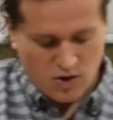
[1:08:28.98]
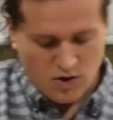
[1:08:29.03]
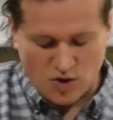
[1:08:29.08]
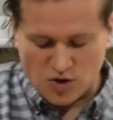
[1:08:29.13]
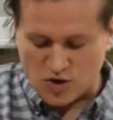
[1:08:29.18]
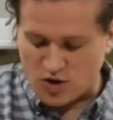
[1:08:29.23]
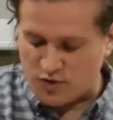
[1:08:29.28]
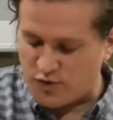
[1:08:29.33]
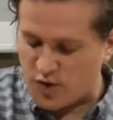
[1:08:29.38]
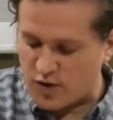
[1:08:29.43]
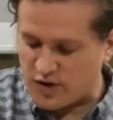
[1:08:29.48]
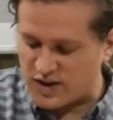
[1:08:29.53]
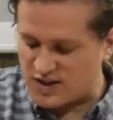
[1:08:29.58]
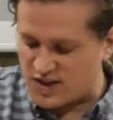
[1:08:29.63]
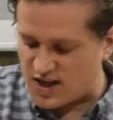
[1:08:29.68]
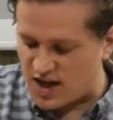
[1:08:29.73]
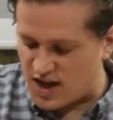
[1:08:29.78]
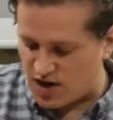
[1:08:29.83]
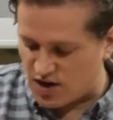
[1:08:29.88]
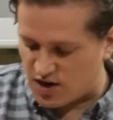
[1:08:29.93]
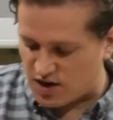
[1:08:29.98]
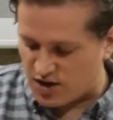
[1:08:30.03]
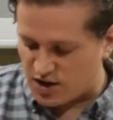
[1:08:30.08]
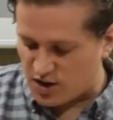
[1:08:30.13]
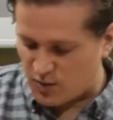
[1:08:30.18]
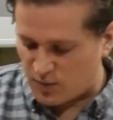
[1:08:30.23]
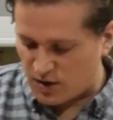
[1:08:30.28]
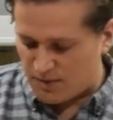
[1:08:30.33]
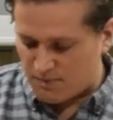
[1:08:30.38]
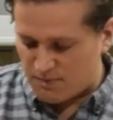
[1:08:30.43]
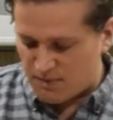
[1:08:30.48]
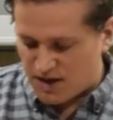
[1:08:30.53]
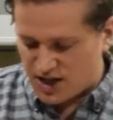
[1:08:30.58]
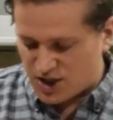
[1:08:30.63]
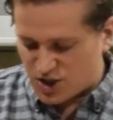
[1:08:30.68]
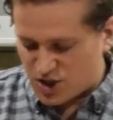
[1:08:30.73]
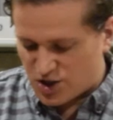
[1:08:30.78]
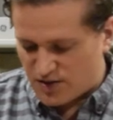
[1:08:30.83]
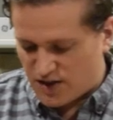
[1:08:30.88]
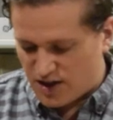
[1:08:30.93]
So the focus here, you wanna make
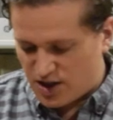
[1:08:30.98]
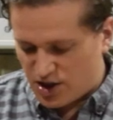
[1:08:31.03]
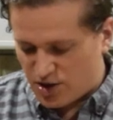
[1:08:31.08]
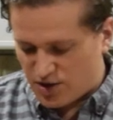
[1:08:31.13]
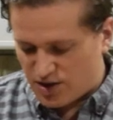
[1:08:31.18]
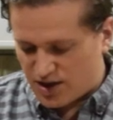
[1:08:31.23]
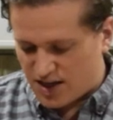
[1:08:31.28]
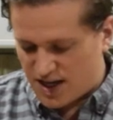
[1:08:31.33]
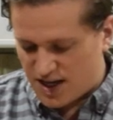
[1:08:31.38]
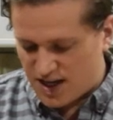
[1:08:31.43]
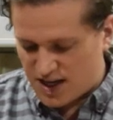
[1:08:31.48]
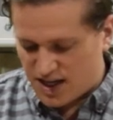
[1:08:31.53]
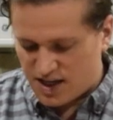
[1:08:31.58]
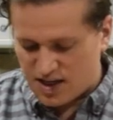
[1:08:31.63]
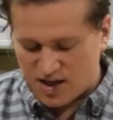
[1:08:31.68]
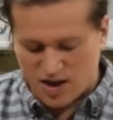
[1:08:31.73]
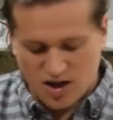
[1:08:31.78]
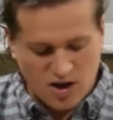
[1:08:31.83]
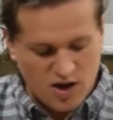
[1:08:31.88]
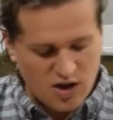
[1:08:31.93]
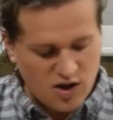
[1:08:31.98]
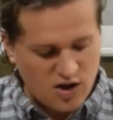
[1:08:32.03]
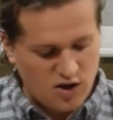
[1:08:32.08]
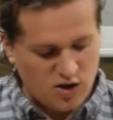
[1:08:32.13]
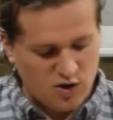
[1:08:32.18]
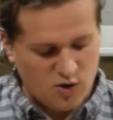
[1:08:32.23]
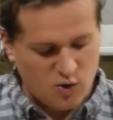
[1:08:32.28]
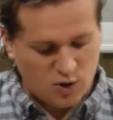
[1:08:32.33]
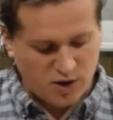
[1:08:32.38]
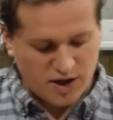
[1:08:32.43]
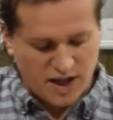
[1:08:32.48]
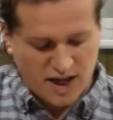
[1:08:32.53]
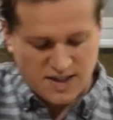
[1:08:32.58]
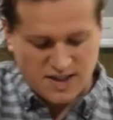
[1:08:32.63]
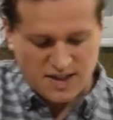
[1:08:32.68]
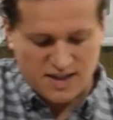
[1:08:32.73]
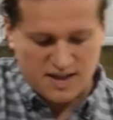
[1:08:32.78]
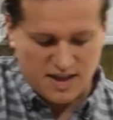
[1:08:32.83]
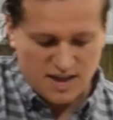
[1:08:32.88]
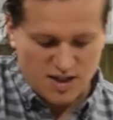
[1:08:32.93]
sure that you're getting your
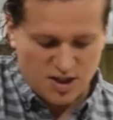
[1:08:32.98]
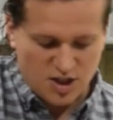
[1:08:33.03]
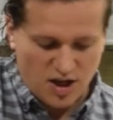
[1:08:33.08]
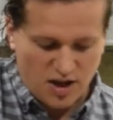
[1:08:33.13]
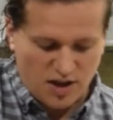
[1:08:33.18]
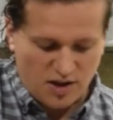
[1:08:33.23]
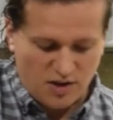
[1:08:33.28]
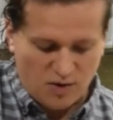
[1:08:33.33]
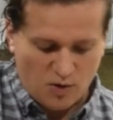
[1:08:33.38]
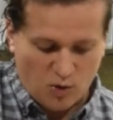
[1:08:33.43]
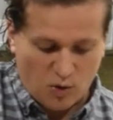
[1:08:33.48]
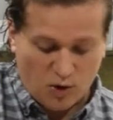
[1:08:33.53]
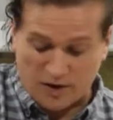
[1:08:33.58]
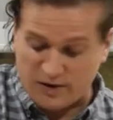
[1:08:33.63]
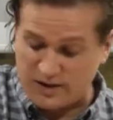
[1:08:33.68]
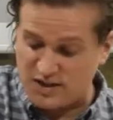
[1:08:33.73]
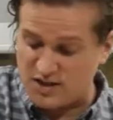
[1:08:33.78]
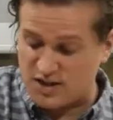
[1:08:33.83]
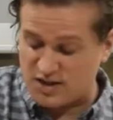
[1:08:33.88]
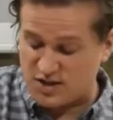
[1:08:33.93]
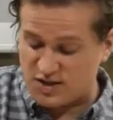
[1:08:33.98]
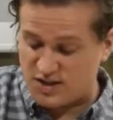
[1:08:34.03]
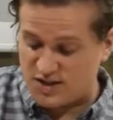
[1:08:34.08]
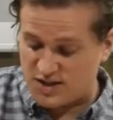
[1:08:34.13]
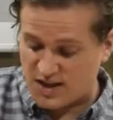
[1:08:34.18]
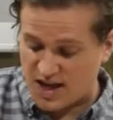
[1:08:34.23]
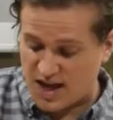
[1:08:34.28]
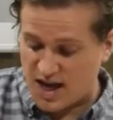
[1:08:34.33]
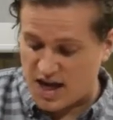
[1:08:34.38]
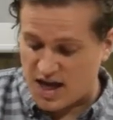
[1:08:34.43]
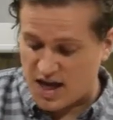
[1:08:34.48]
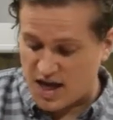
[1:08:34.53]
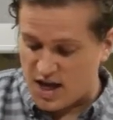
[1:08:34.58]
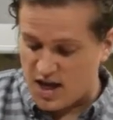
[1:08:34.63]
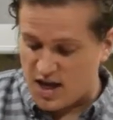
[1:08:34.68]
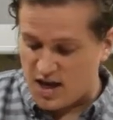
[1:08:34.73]
quesadilla shell, or at least I should say,